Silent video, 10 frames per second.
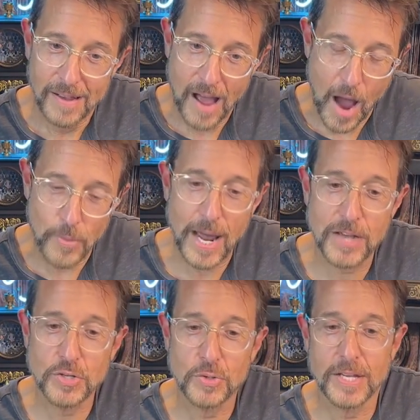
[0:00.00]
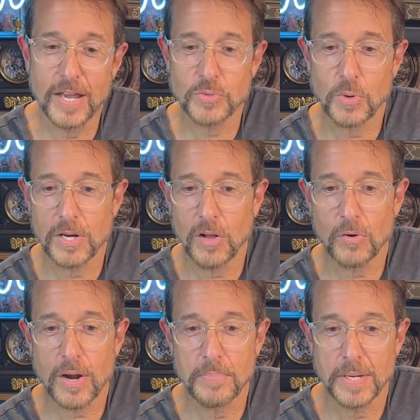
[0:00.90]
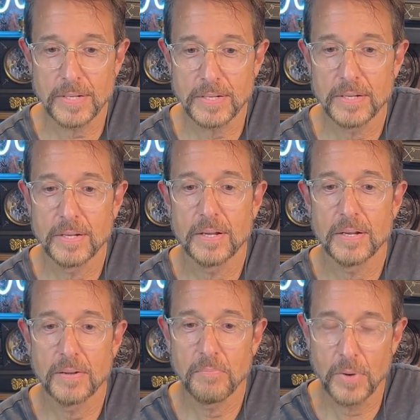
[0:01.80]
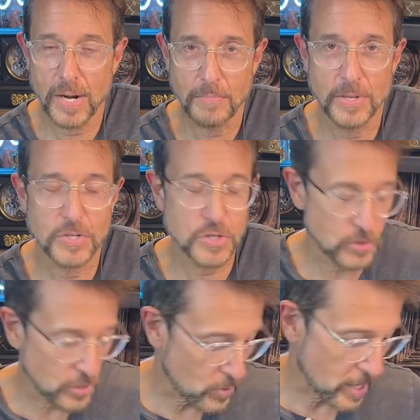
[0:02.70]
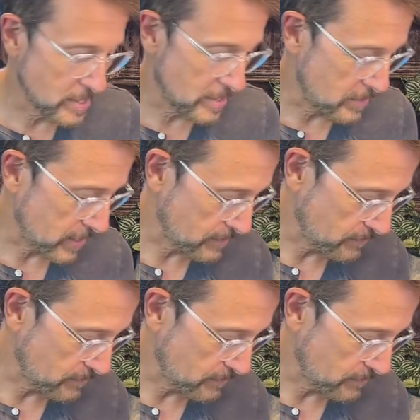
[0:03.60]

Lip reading: I would ask you to guess what color I picked, but I'm going to show you what I did pick.